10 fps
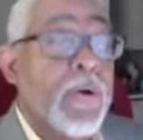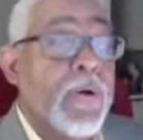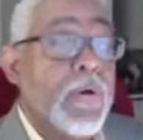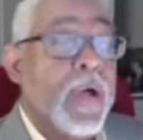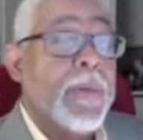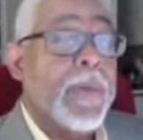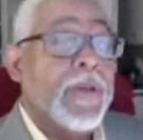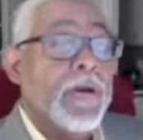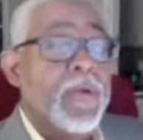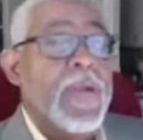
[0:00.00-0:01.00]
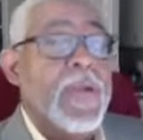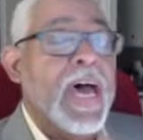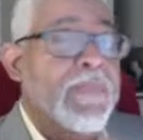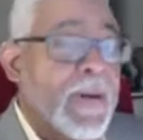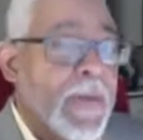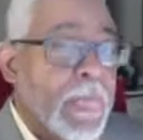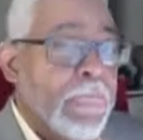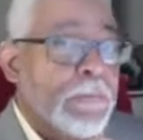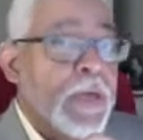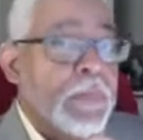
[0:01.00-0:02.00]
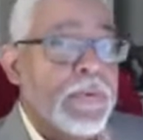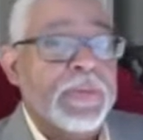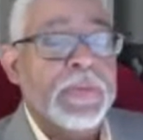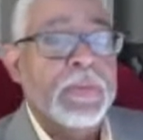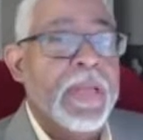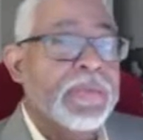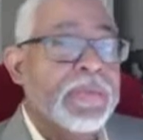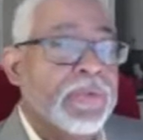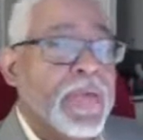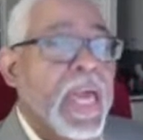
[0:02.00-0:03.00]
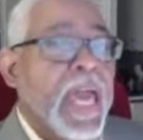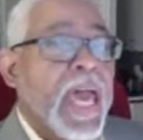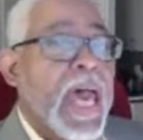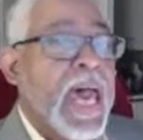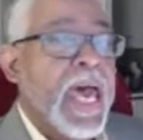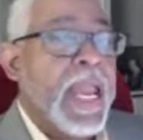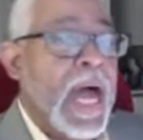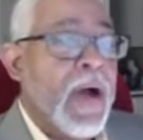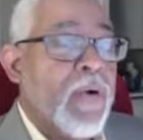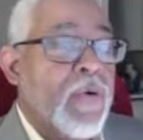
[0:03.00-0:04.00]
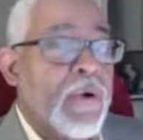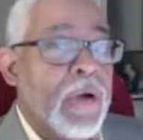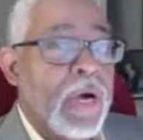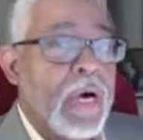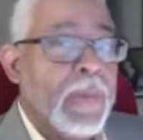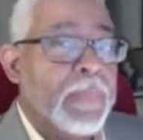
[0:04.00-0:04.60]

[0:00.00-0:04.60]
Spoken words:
program. I know we have a prison ministry at our